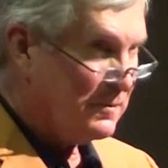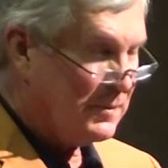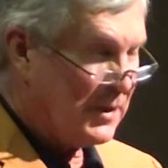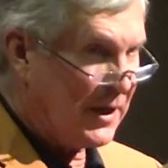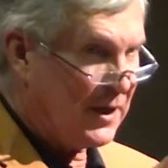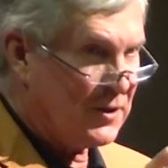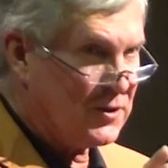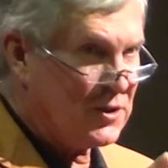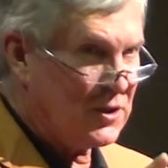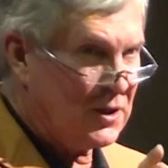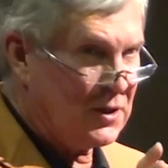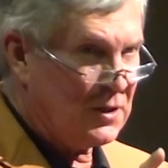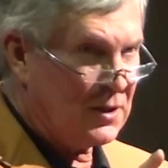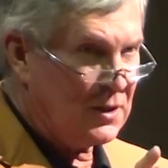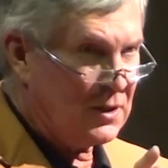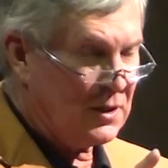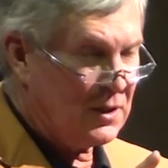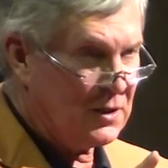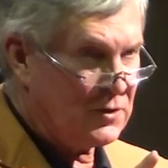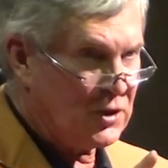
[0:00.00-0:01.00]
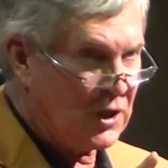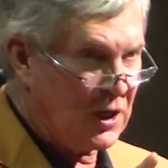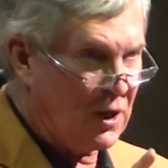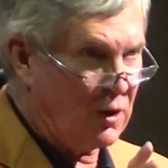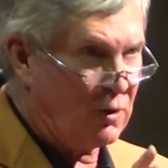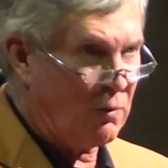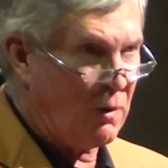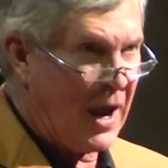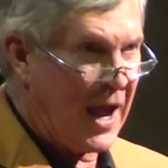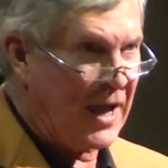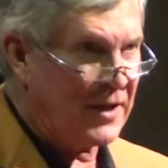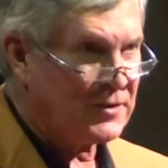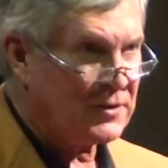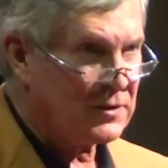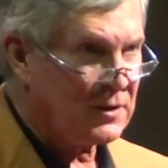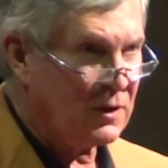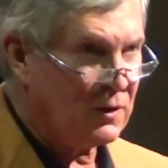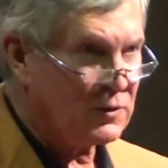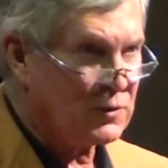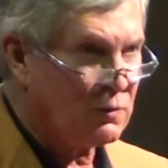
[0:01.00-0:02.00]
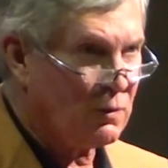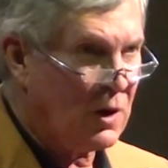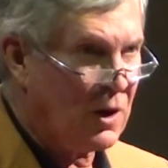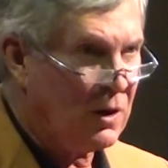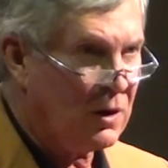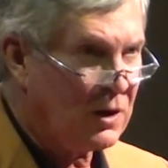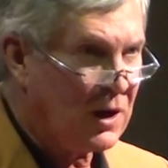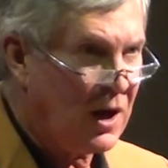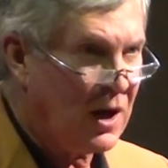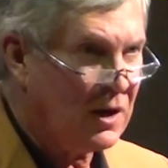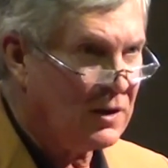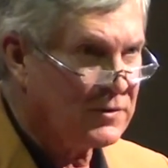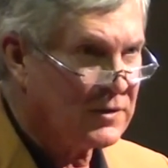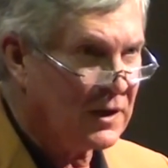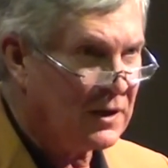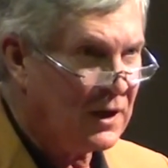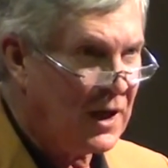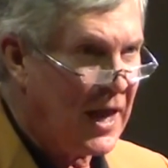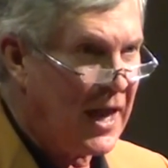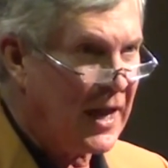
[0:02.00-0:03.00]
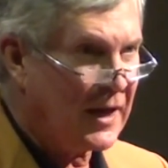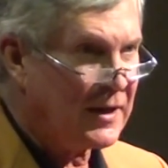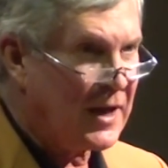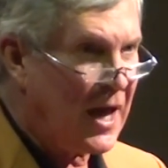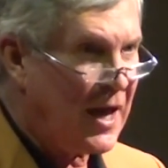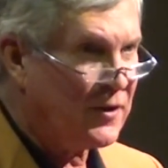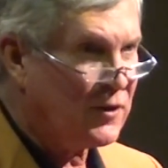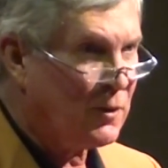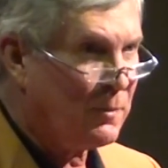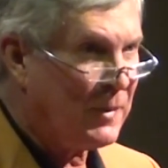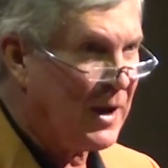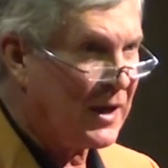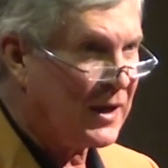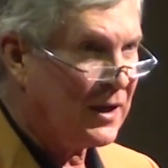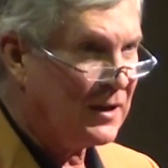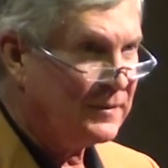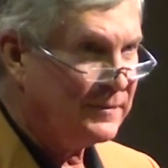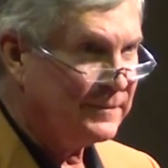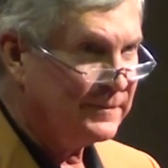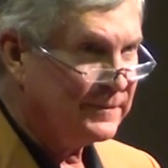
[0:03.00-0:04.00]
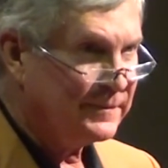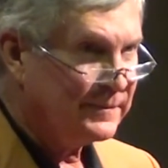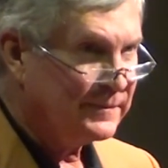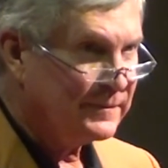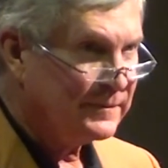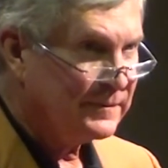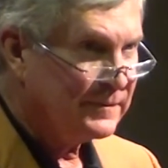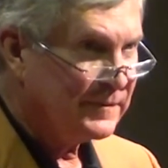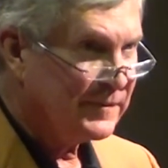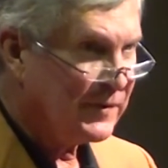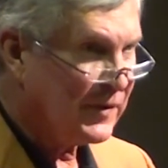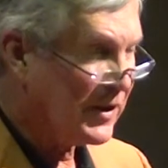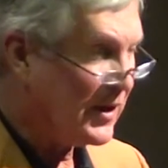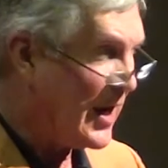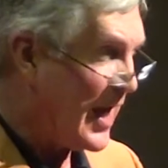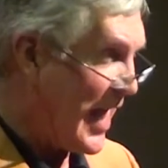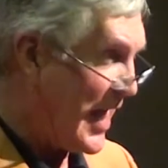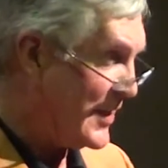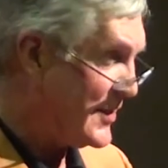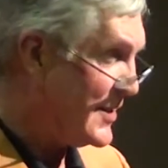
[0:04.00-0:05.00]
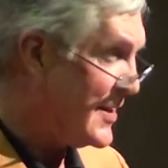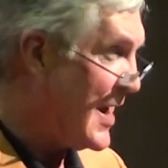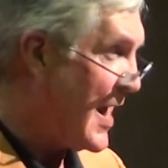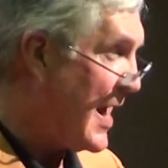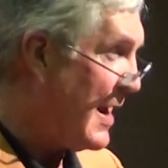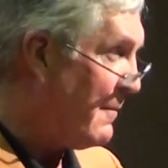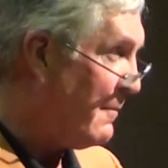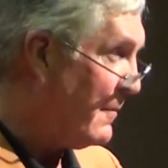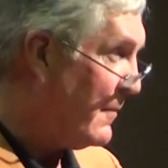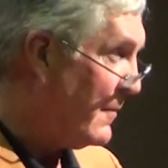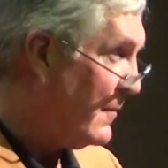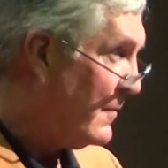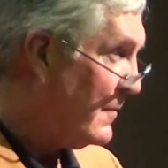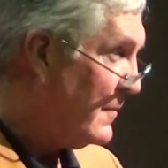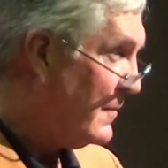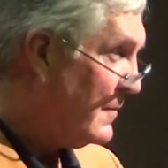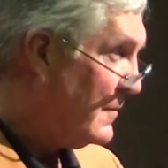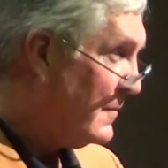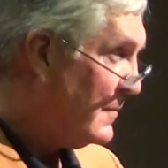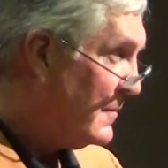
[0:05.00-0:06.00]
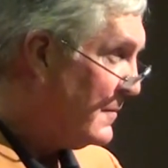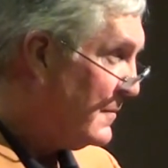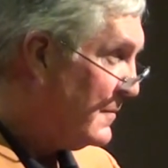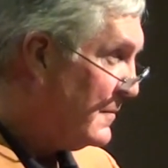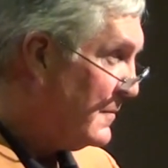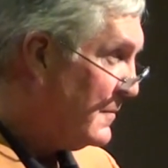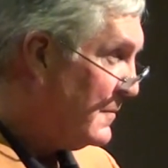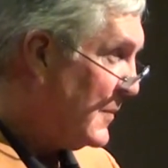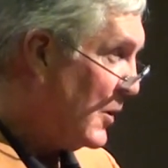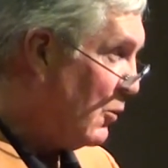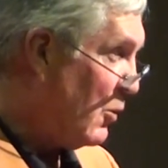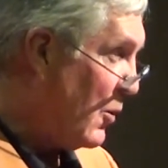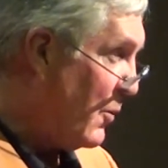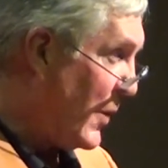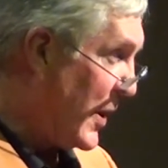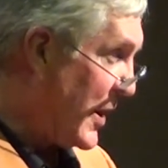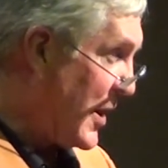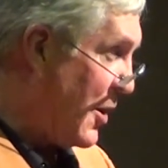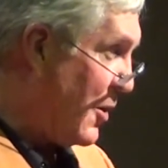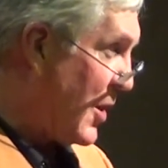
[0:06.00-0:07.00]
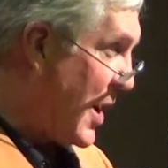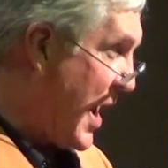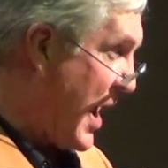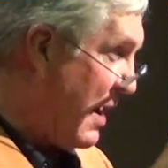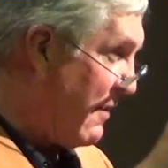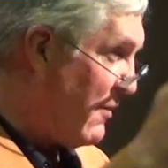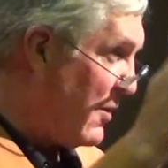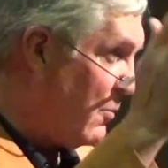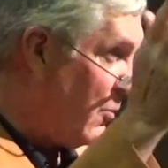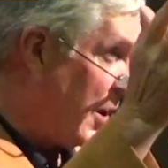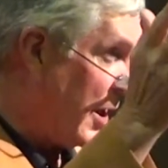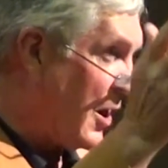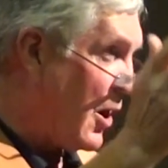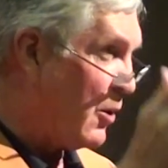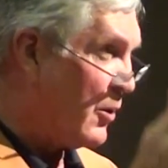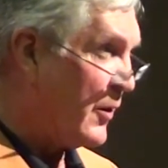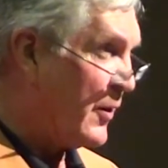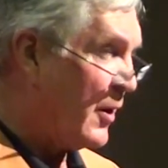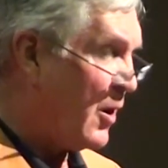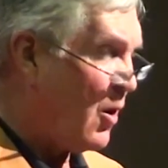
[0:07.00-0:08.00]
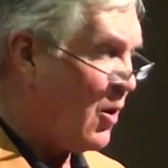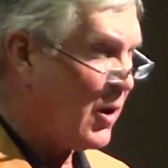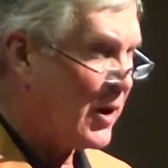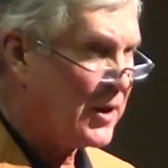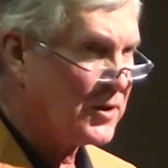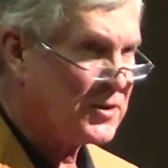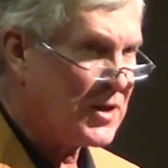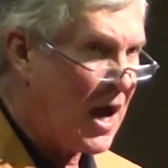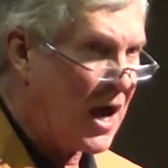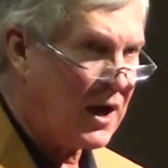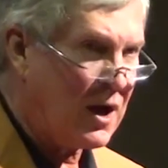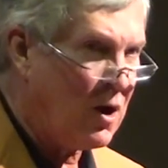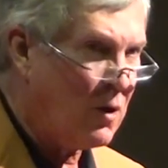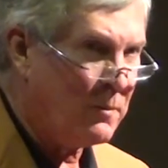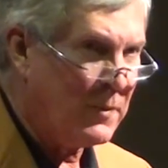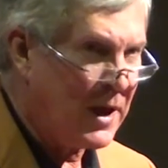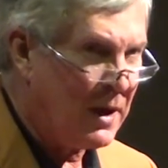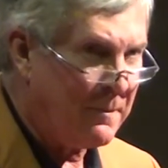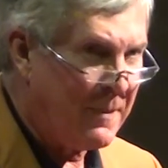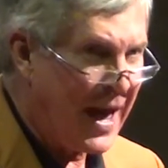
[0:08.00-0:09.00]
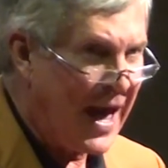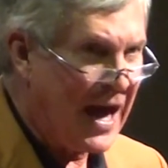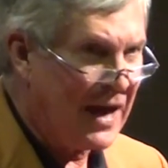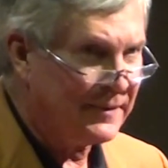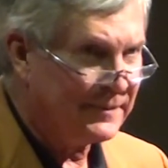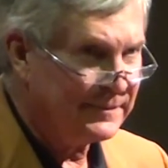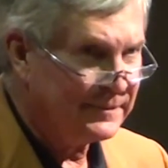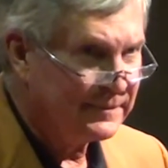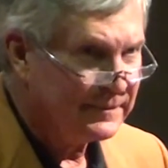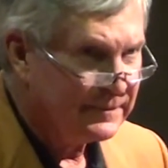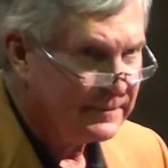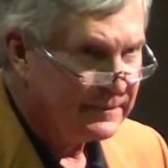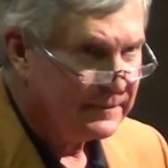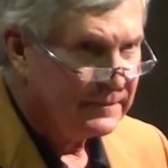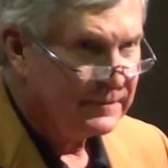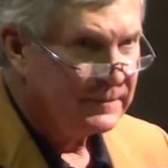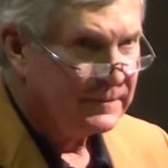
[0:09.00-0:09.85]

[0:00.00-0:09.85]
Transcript: But as you go to rest, Coach Royal calls it laying down your bucket for the last time. But when we go to heaven, we go to the Lord, it's not going to be about